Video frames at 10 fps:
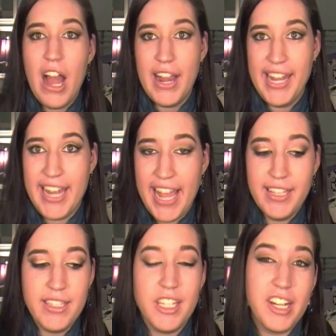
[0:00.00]
Alright,
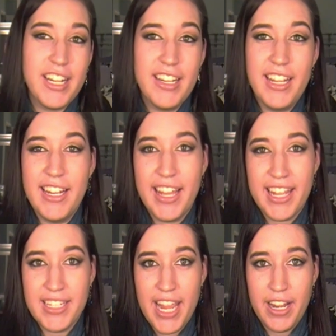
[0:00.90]
next you're going to need a
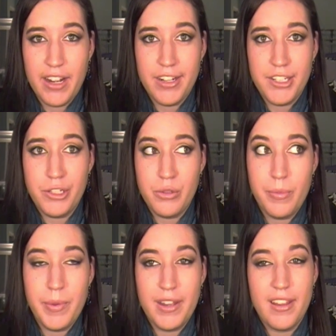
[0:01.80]
container to
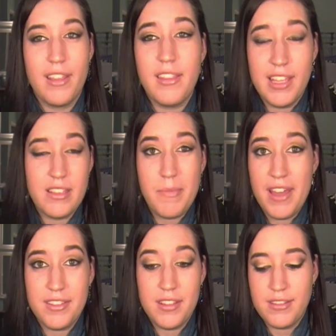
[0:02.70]
put these
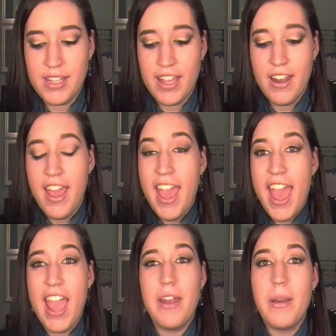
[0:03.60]
bath salts in,
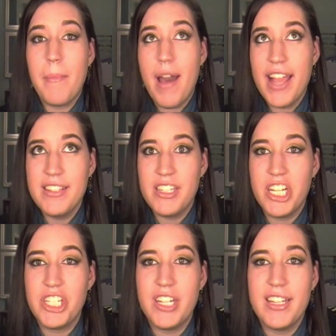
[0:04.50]
and my
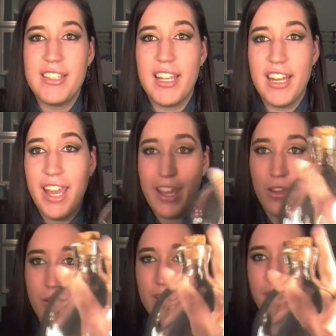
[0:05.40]
suggestion is getting a cute